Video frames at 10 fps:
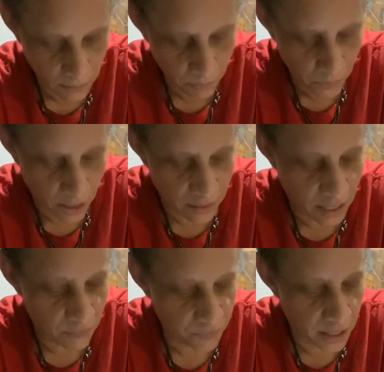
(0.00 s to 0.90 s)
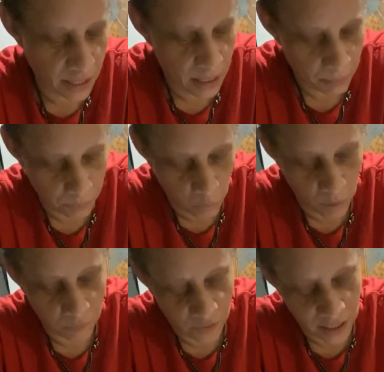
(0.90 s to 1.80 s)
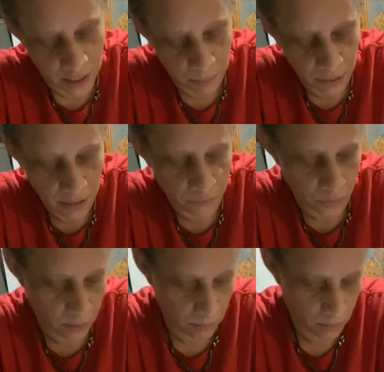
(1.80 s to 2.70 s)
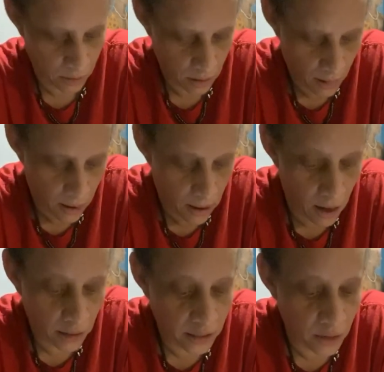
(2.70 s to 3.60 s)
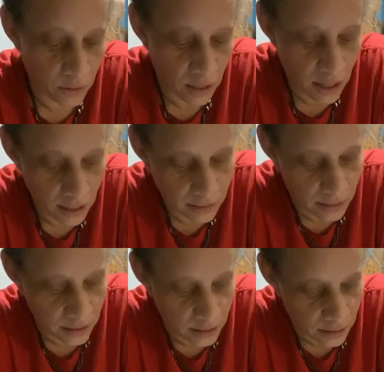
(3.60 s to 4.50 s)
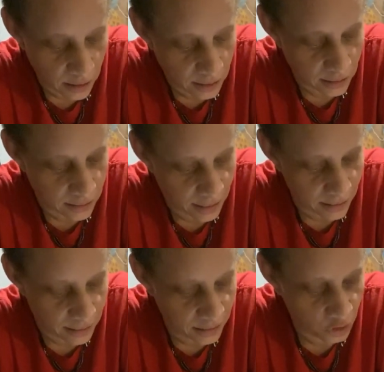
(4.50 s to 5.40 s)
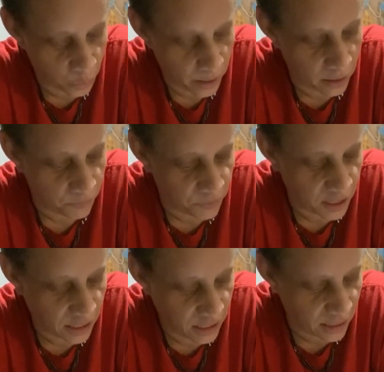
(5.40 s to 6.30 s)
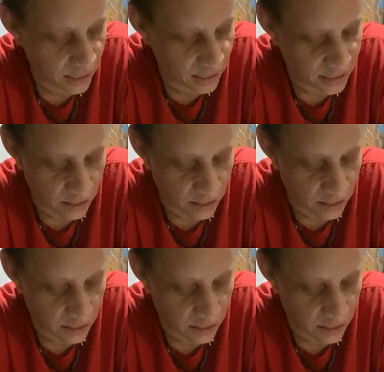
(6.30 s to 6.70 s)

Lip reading: and that fate had planned for them. Aunt Caroline teaches us that this way of thinking is a